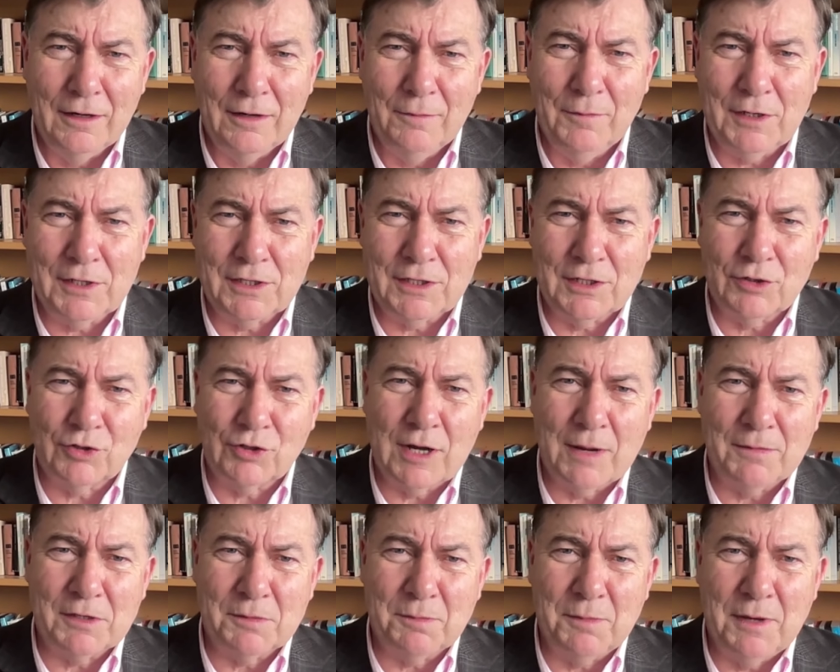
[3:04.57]
Mr.
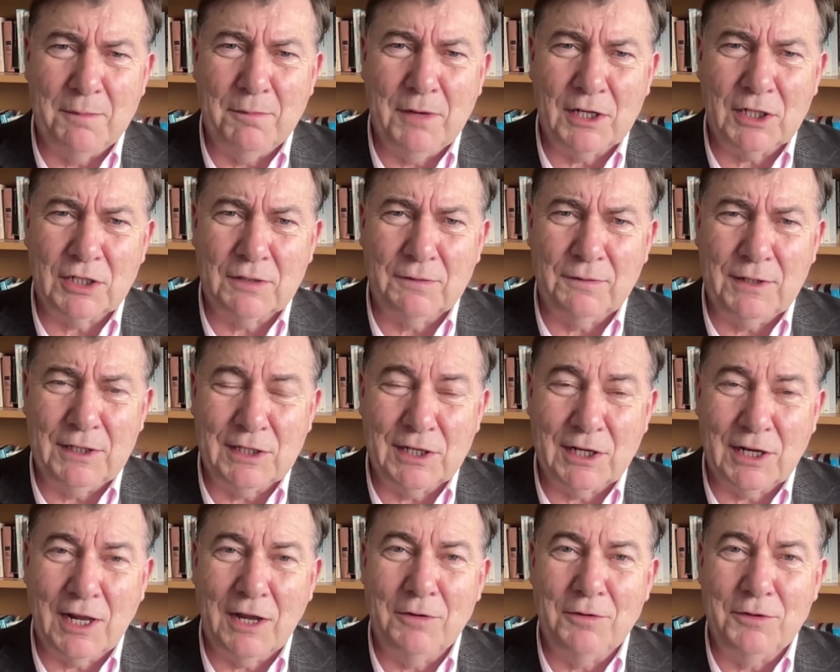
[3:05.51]
Trump spent much of his
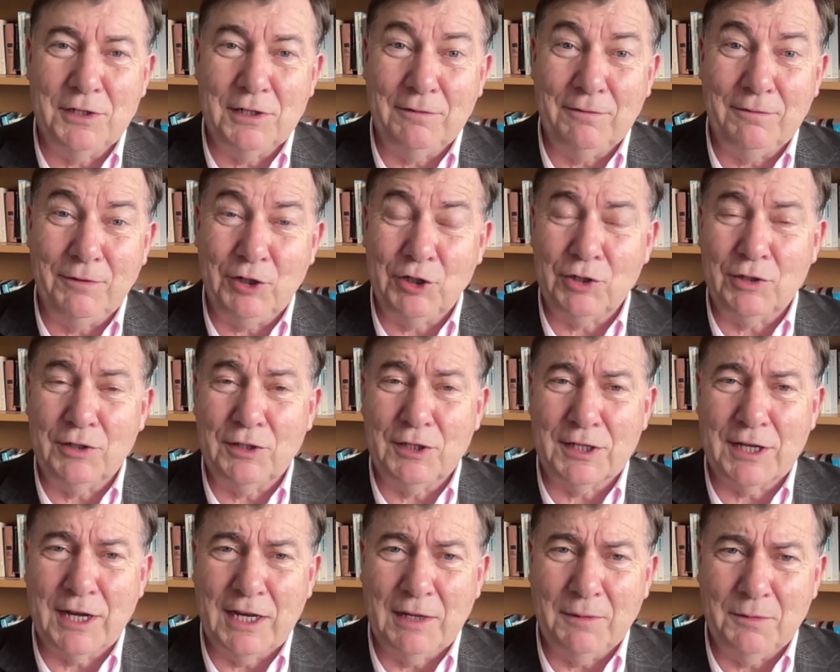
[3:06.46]
closing vision
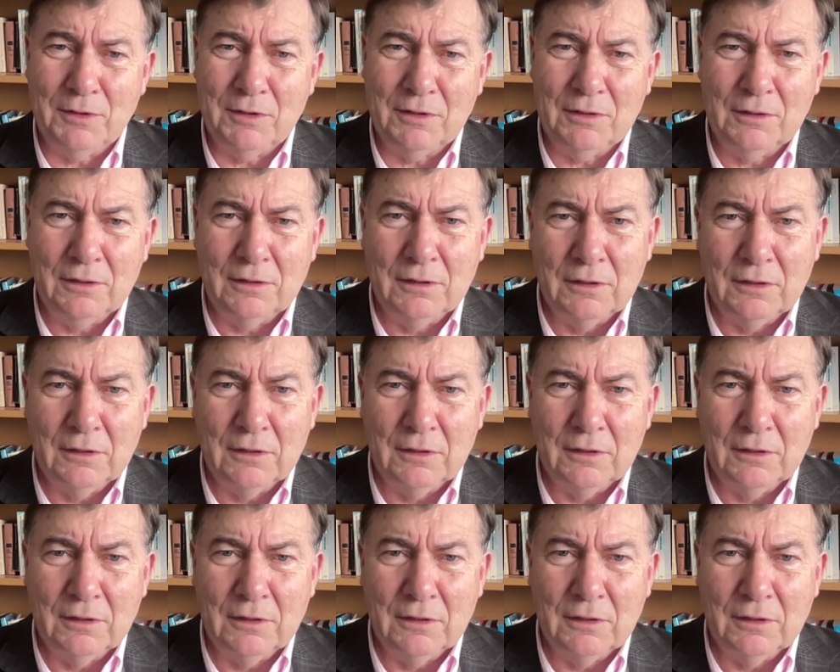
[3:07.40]
statement